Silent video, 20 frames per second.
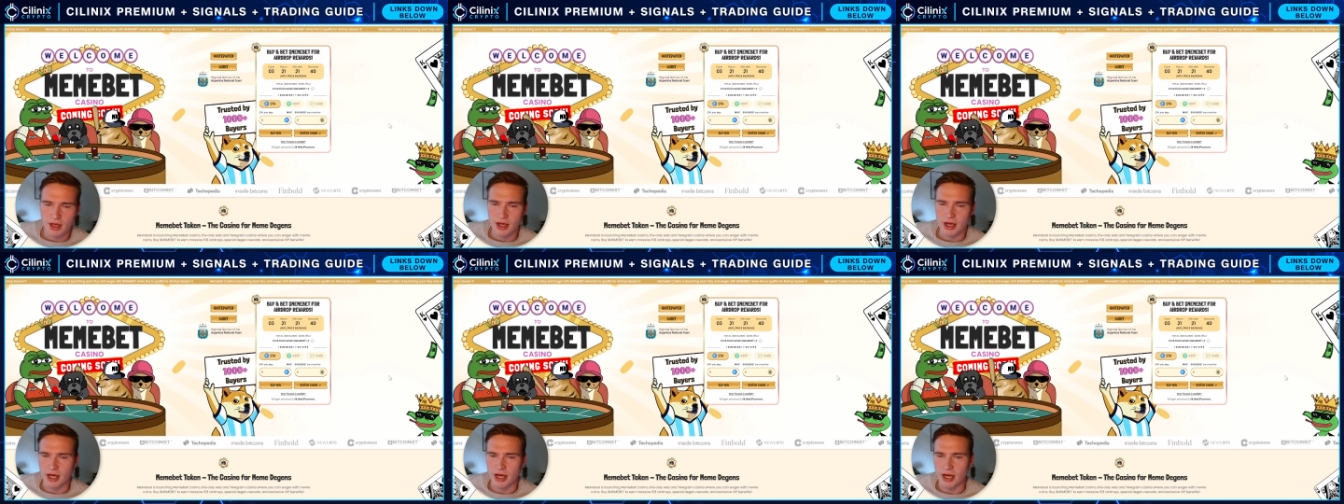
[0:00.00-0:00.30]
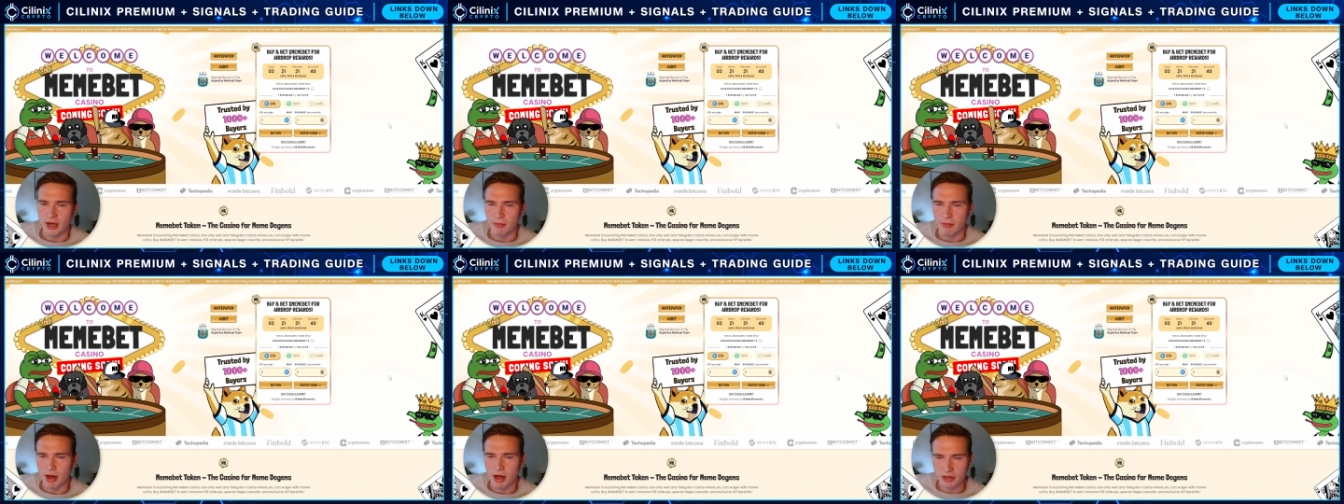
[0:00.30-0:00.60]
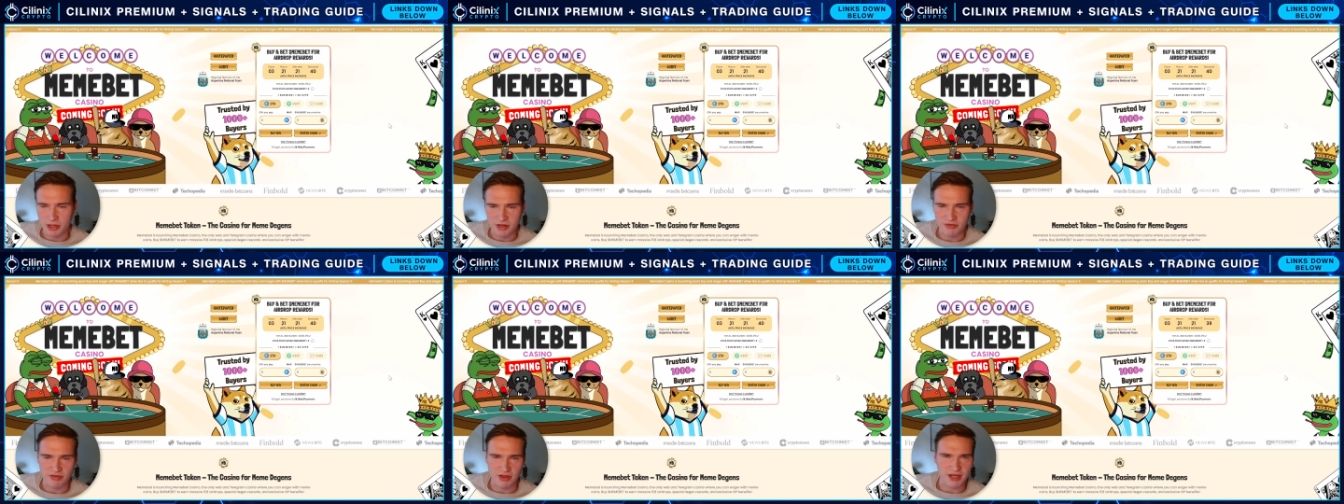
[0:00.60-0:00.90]
um, I'll
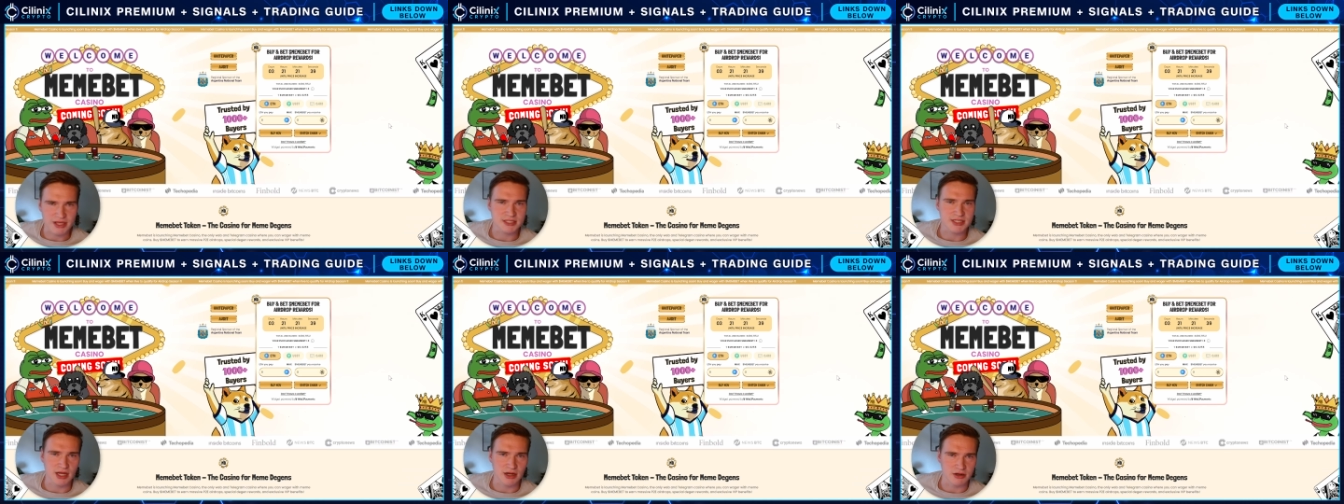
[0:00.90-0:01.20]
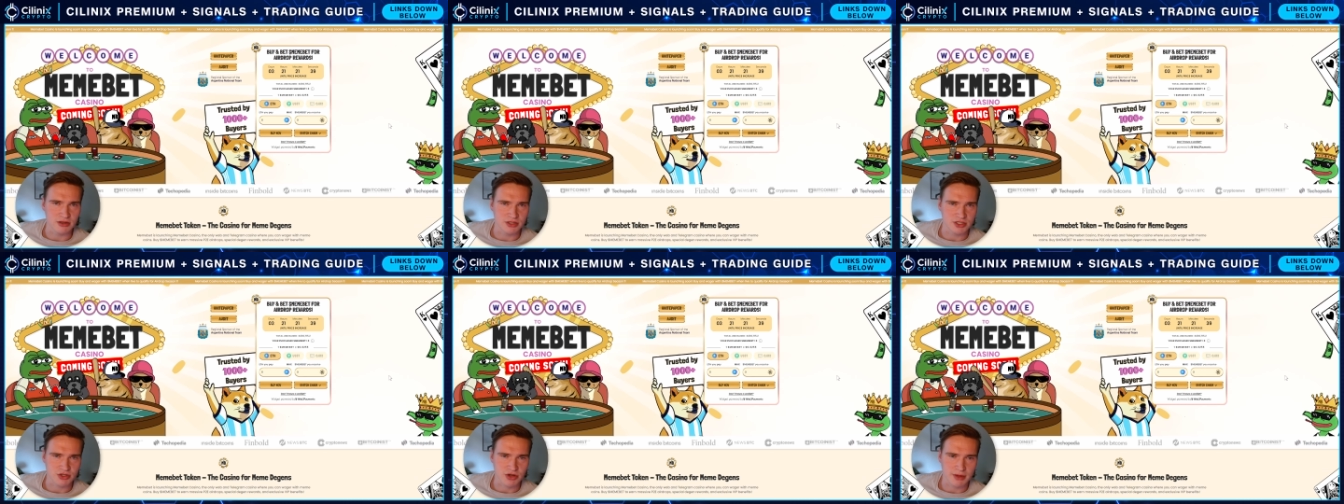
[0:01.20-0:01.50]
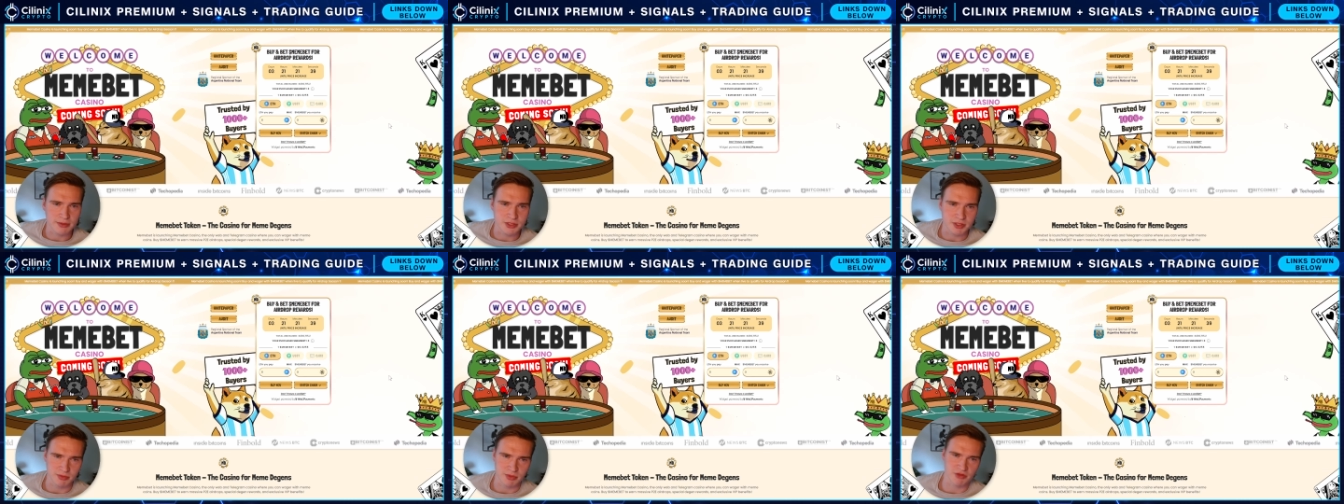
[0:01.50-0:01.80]
leave links down in the
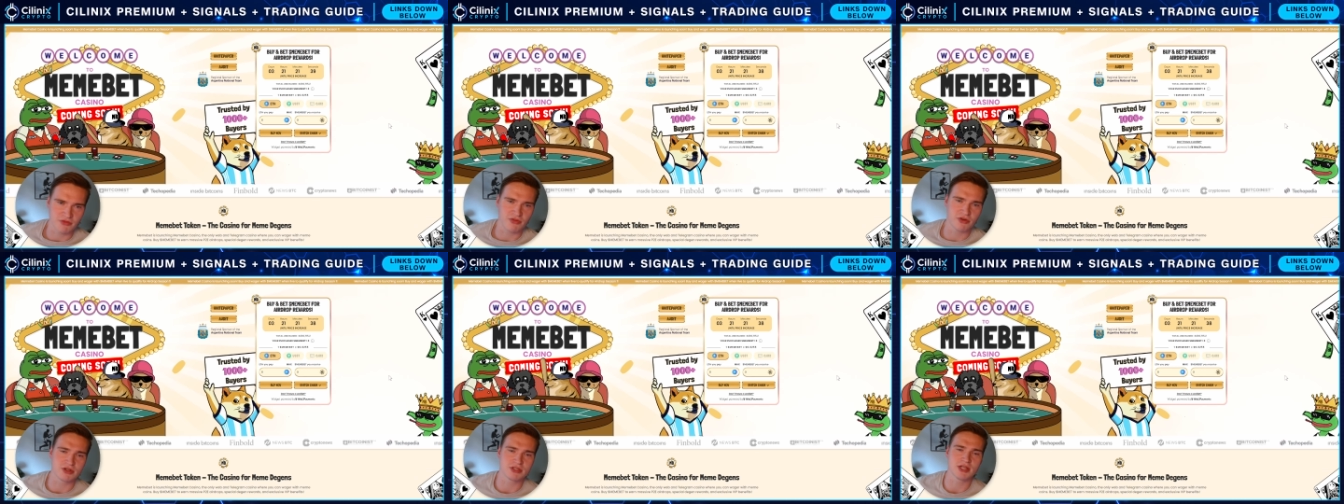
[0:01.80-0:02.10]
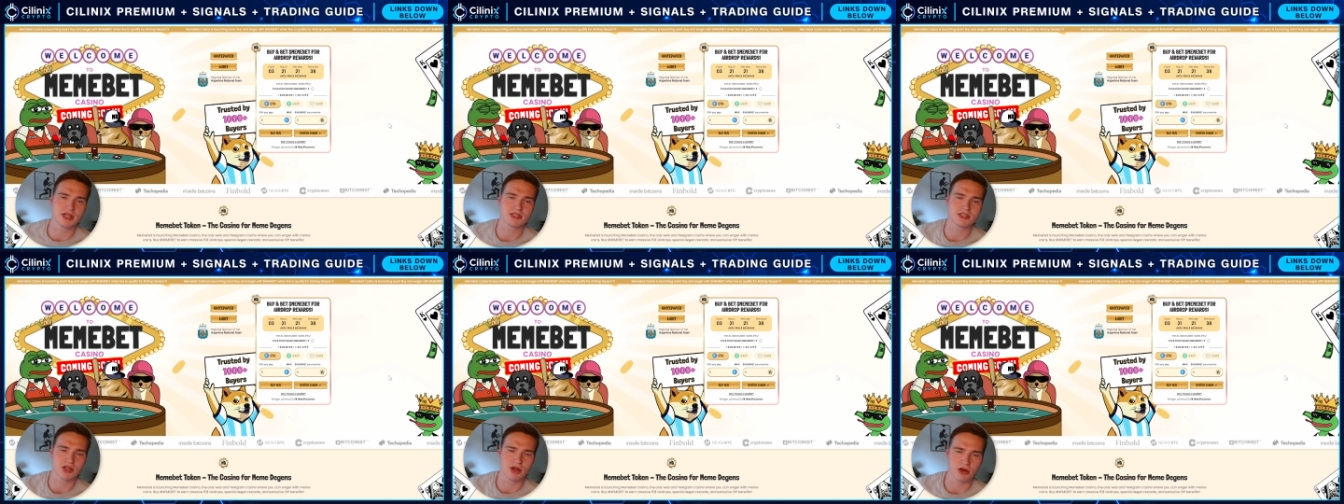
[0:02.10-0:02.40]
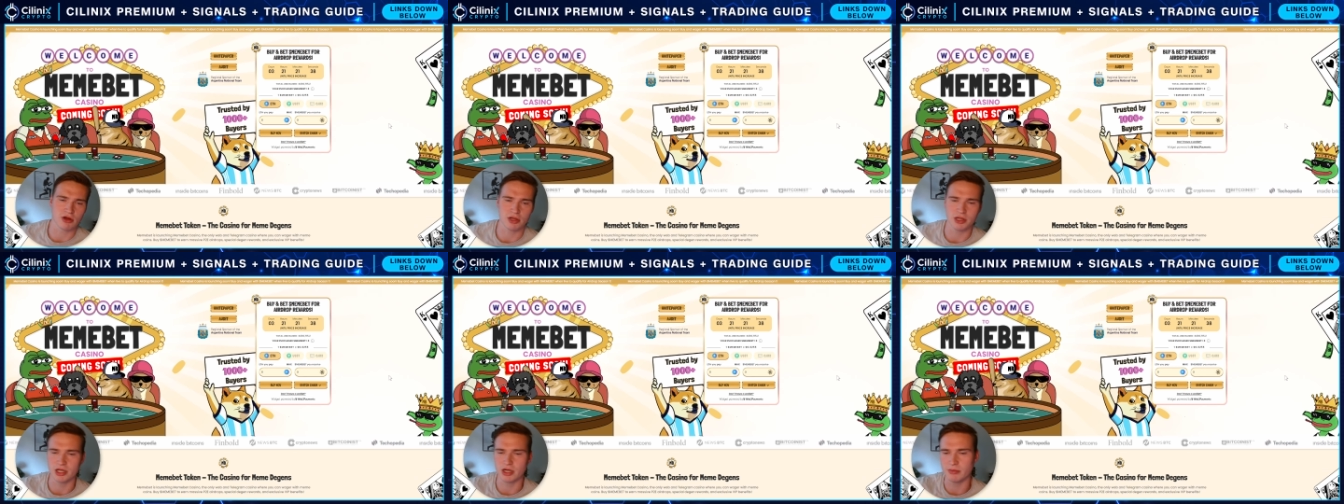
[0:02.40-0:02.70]
description, but first let's
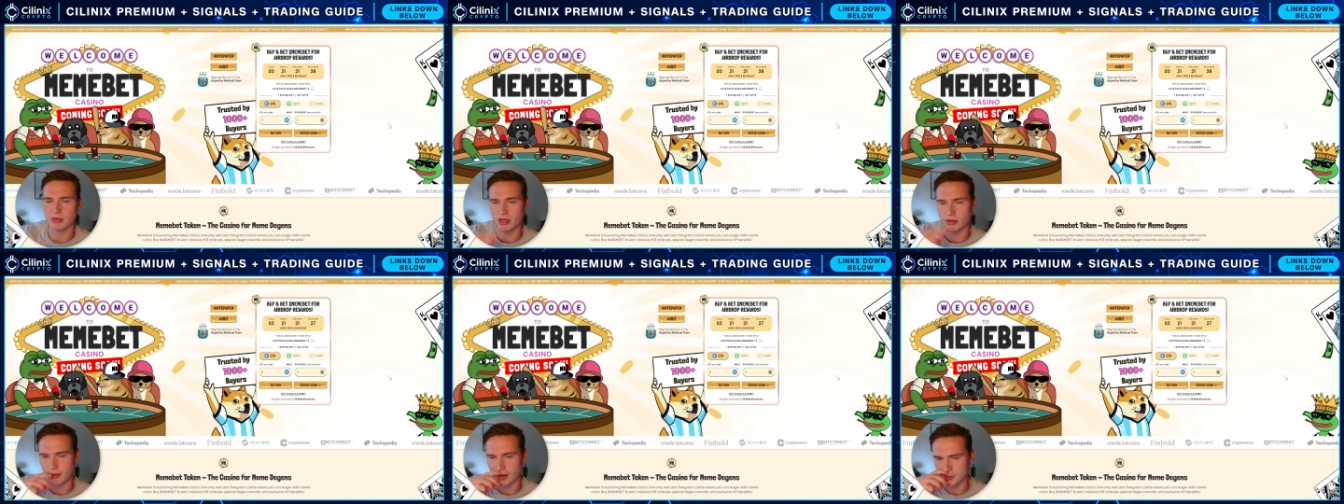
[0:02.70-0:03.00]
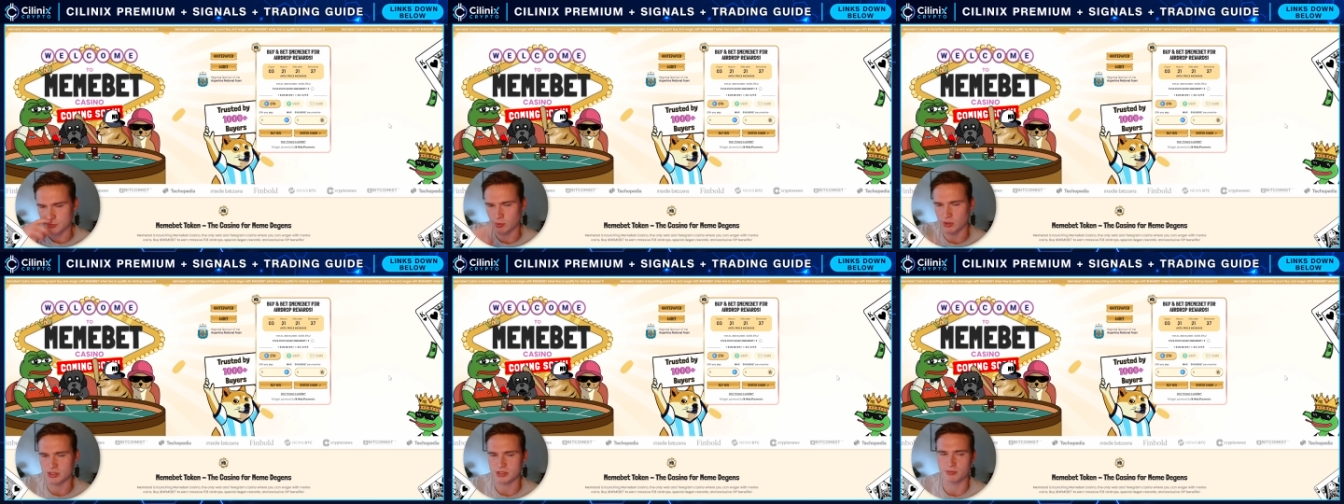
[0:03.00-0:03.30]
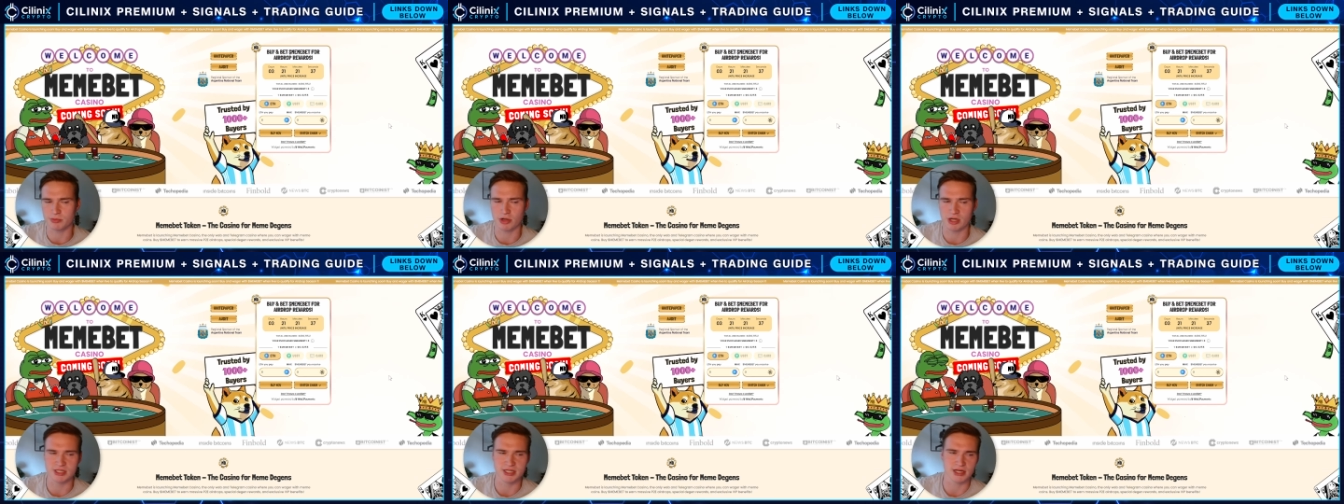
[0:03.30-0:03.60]
talk a little bit about what the
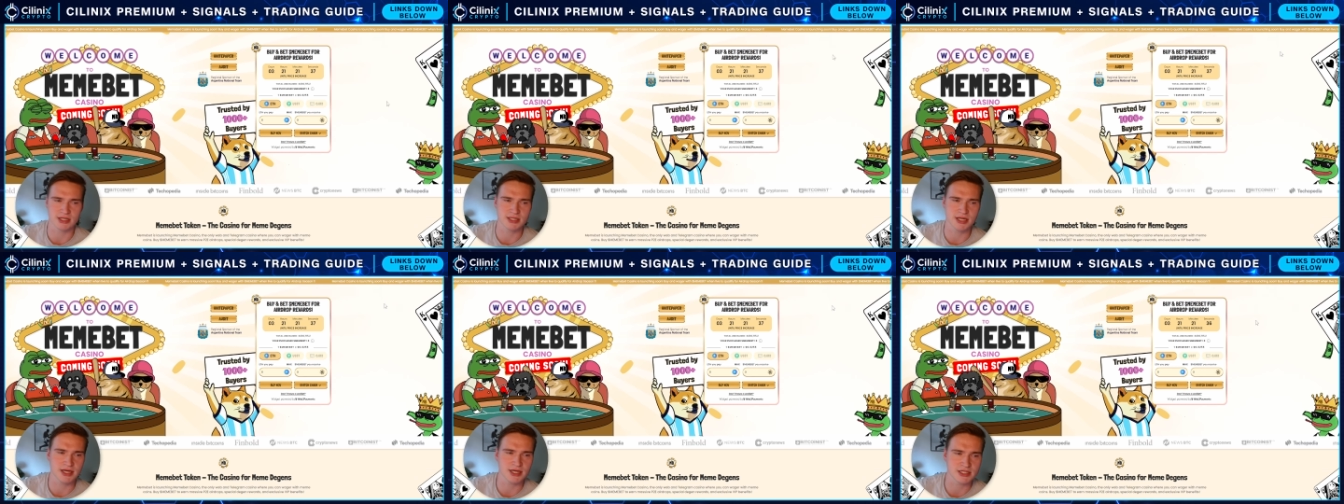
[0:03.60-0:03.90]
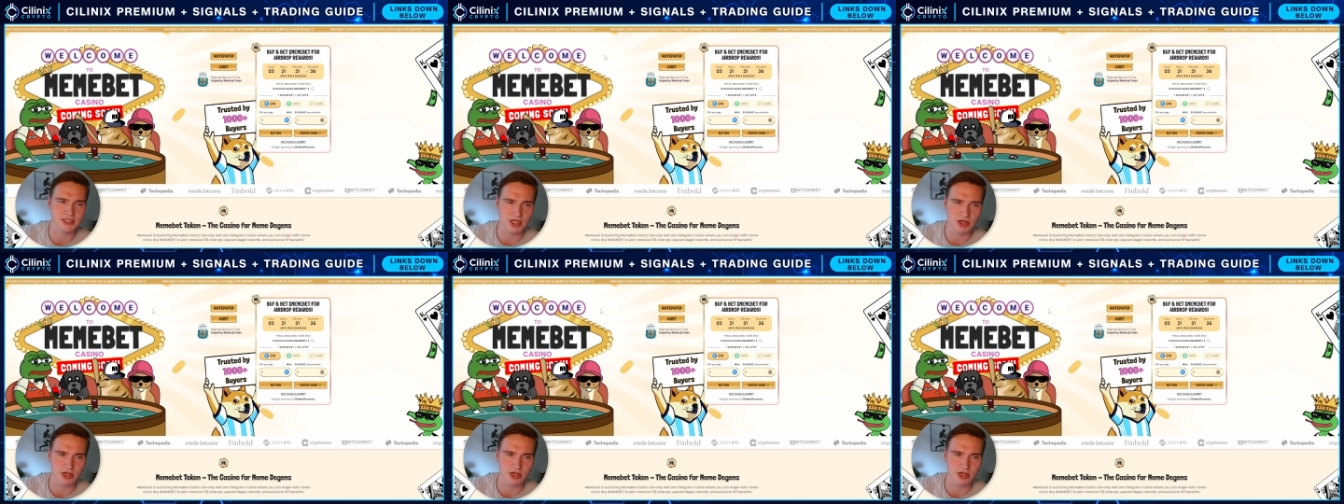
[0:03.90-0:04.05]
project is.